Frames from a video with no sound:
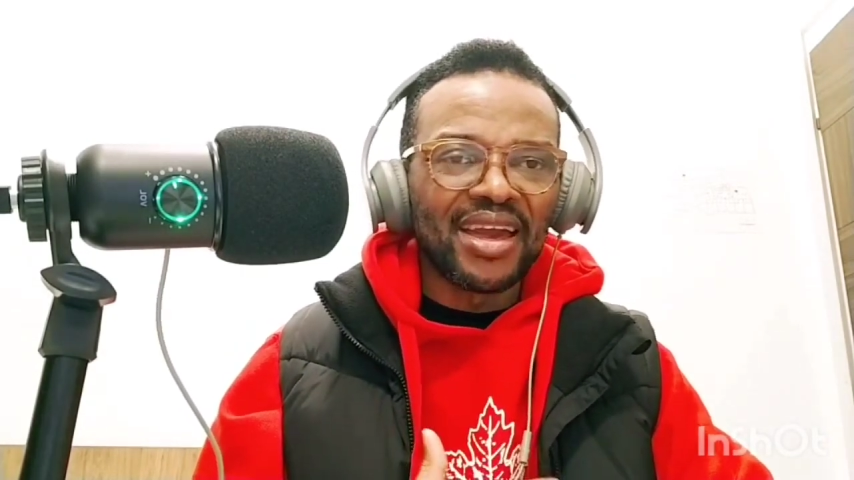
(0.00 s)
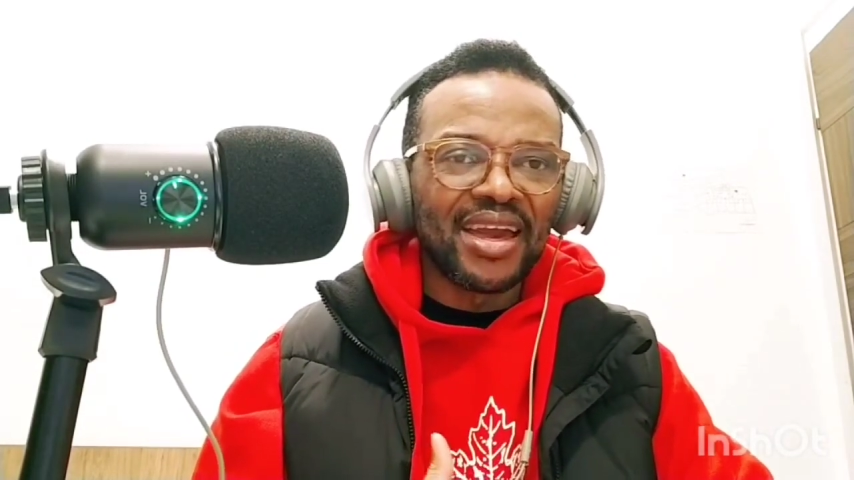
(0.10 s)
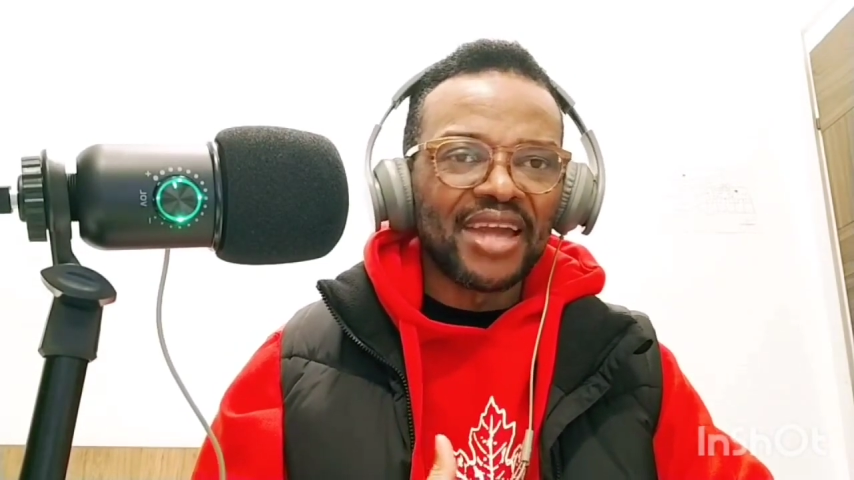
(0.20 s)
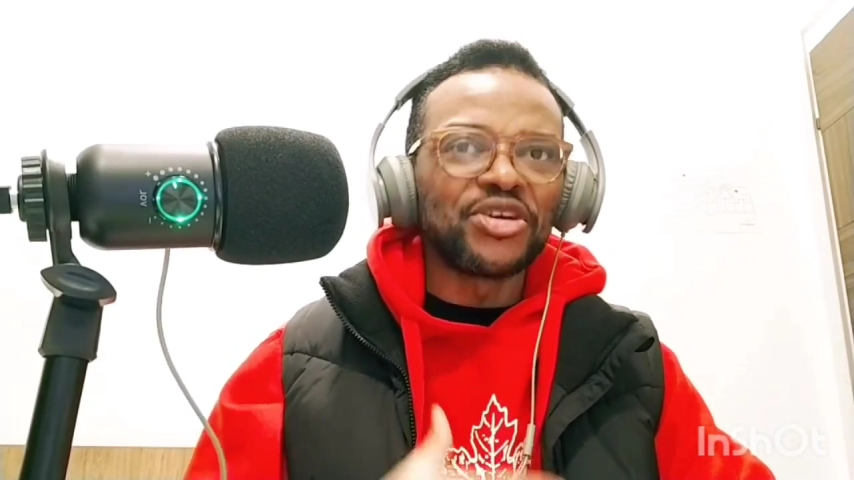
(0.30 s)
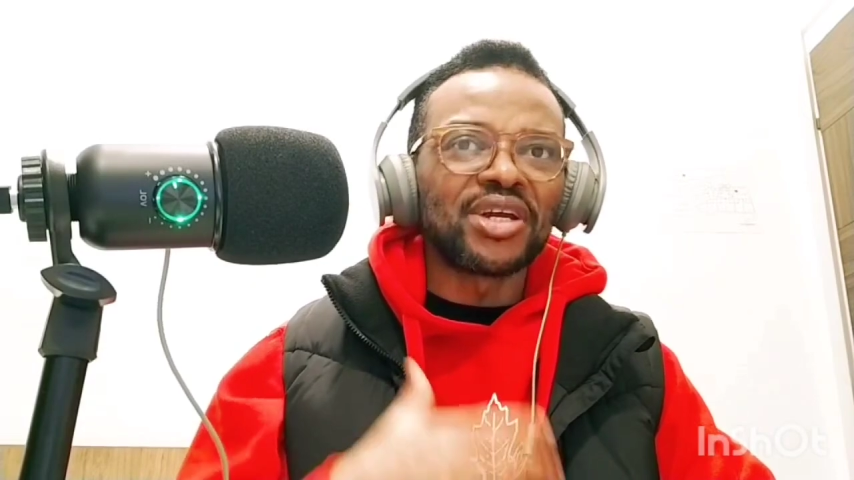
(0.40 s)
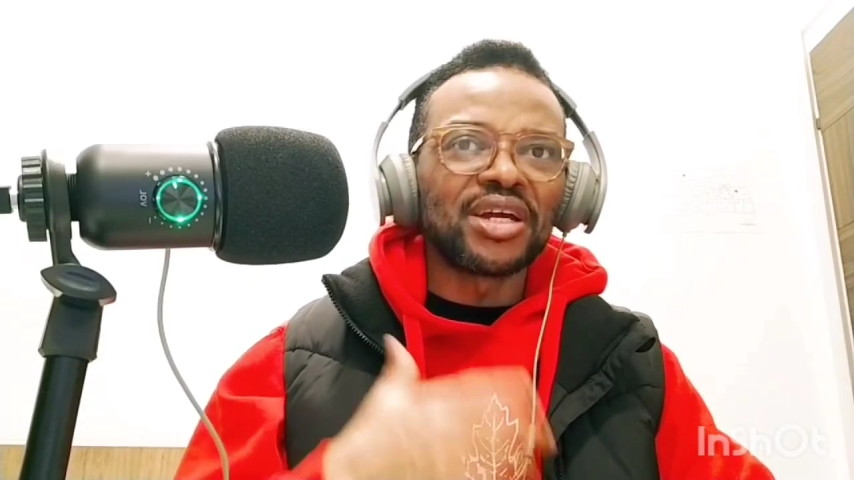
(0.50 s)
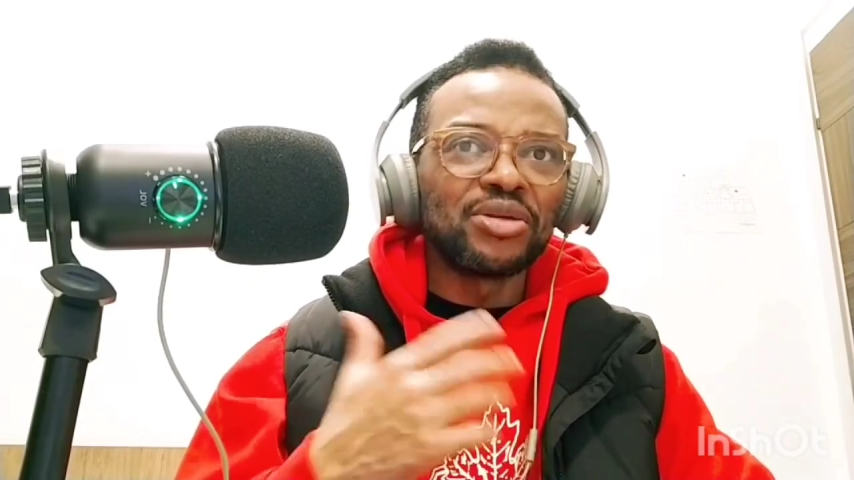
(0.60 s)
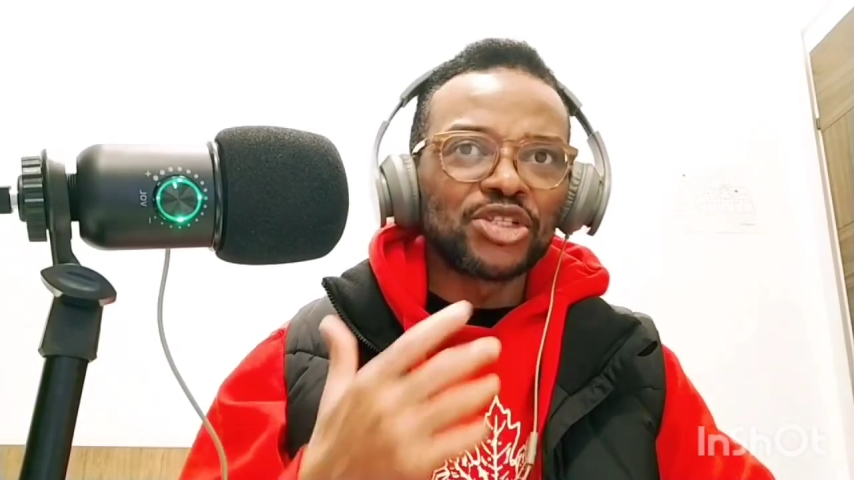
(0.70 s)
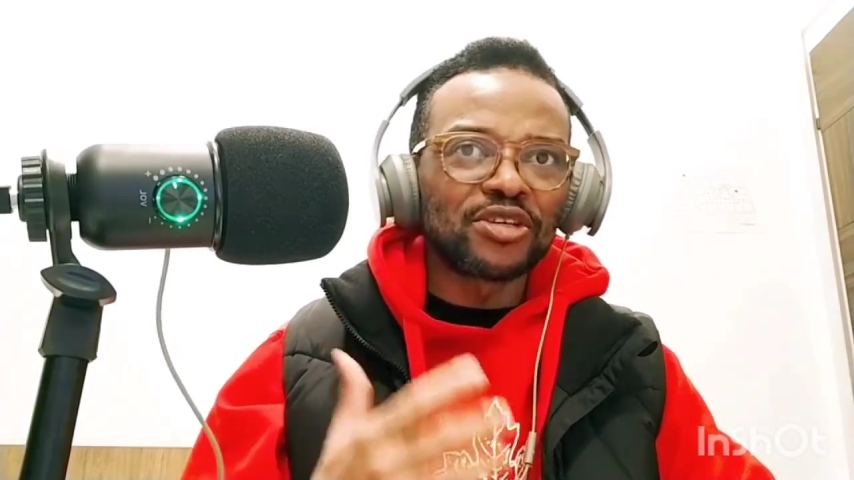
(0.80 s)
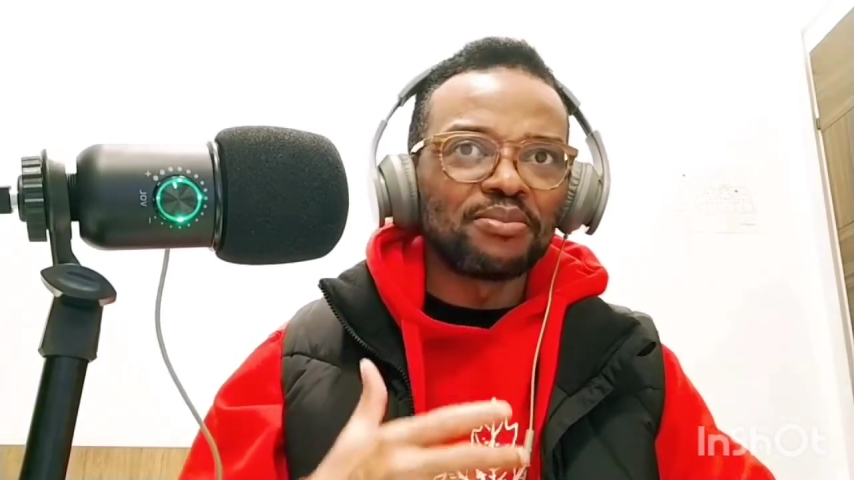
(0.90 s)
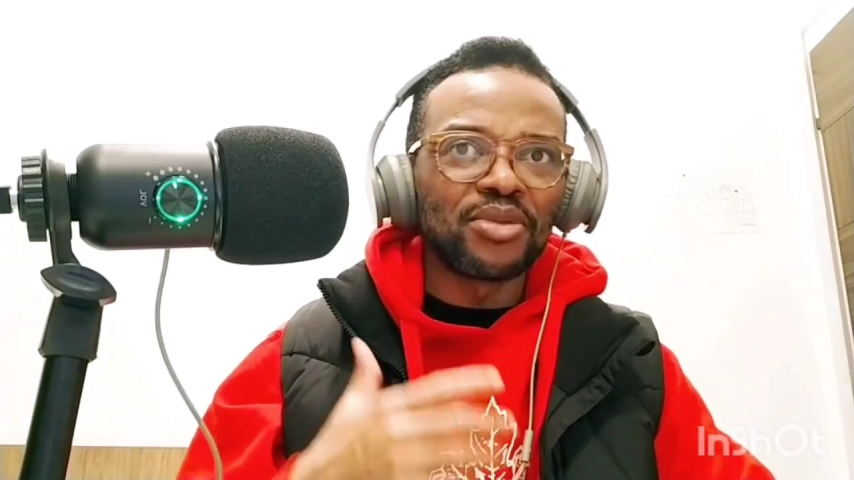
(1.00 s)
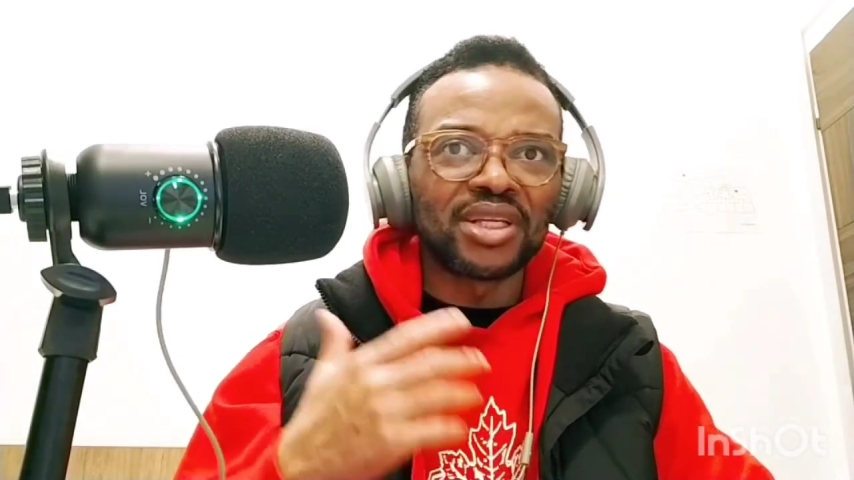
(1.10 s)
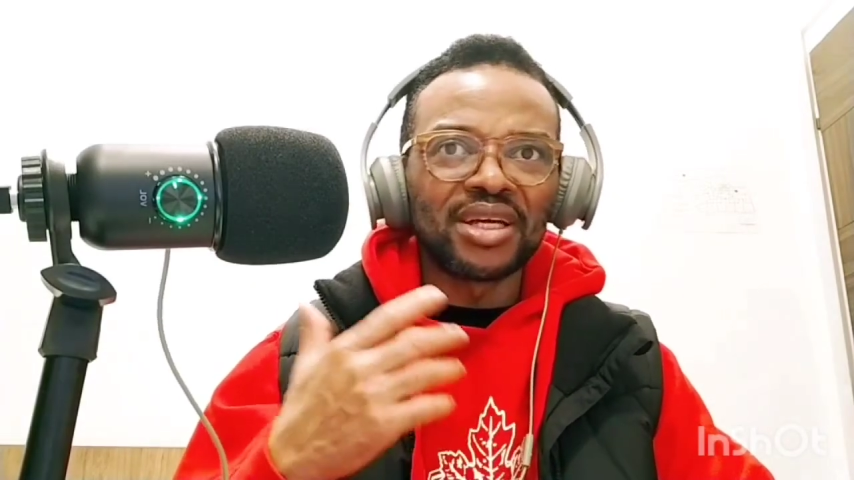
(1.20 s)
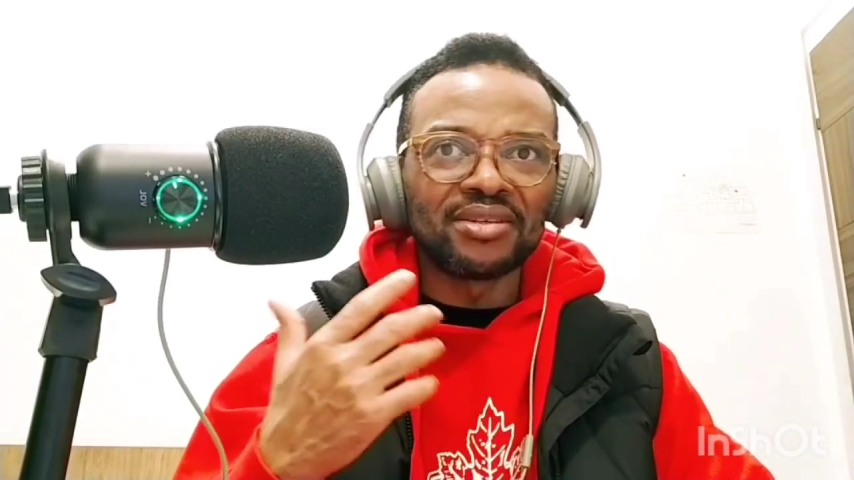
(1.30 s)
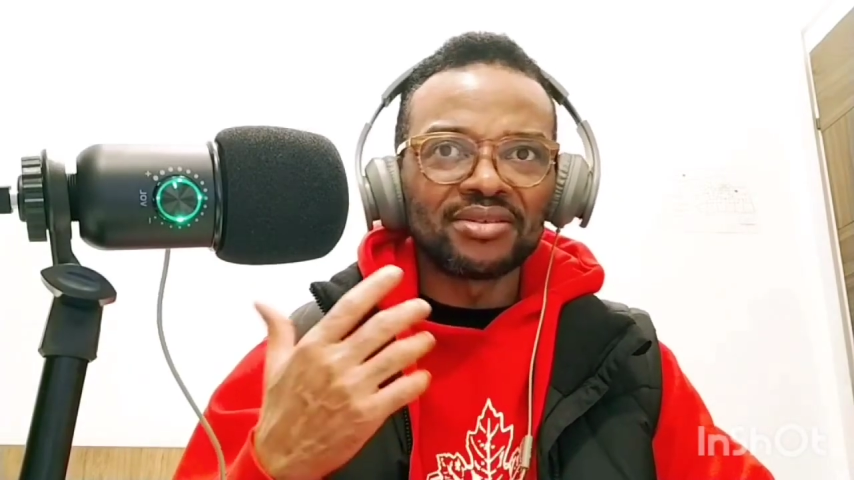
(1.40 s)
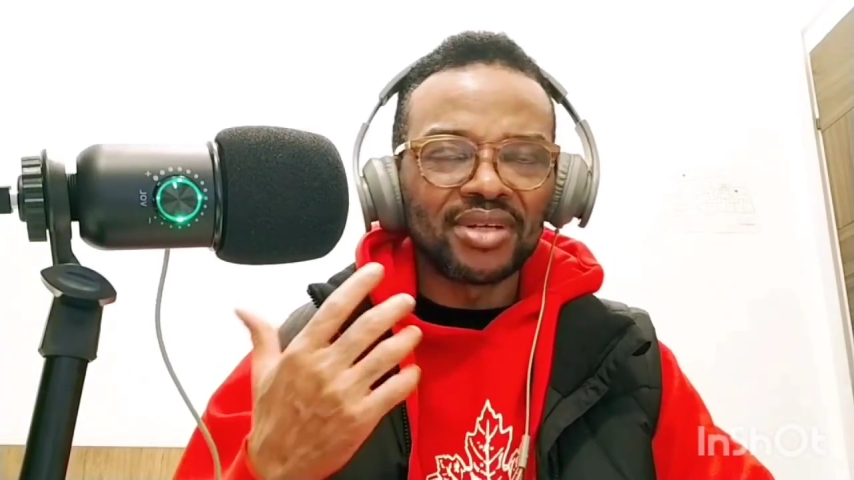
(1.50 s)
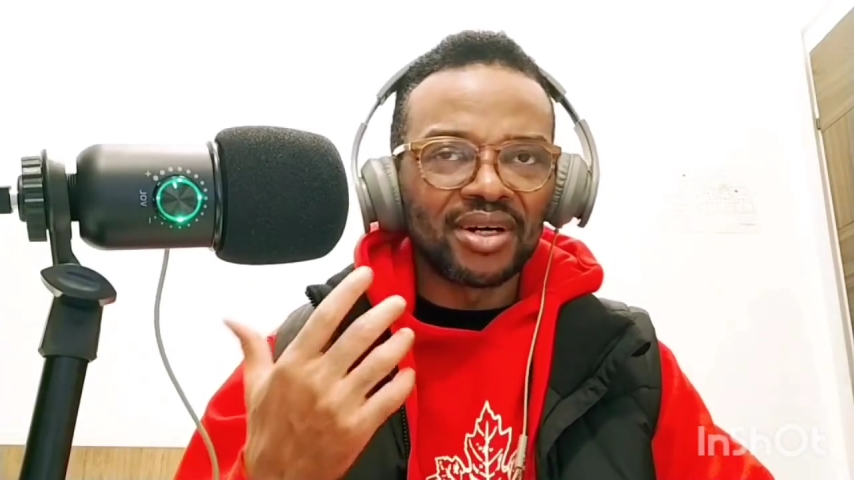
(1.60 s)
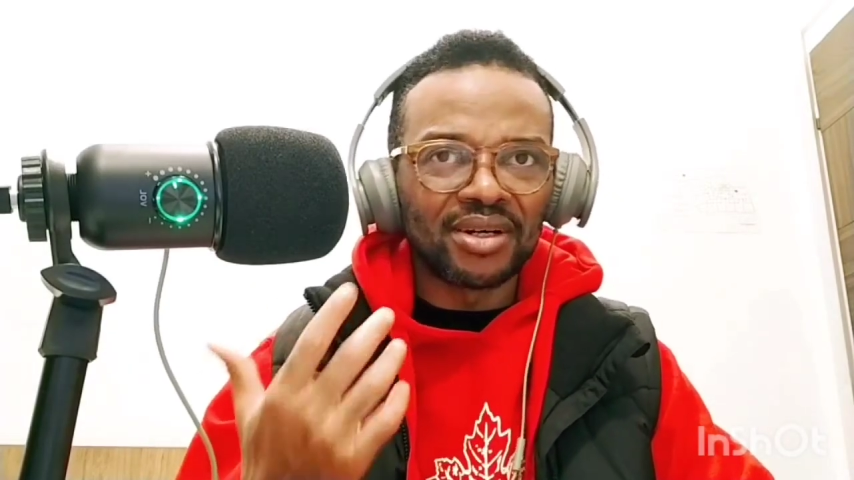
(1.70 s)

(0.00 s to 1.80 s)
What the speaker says: And you're gonna use some modern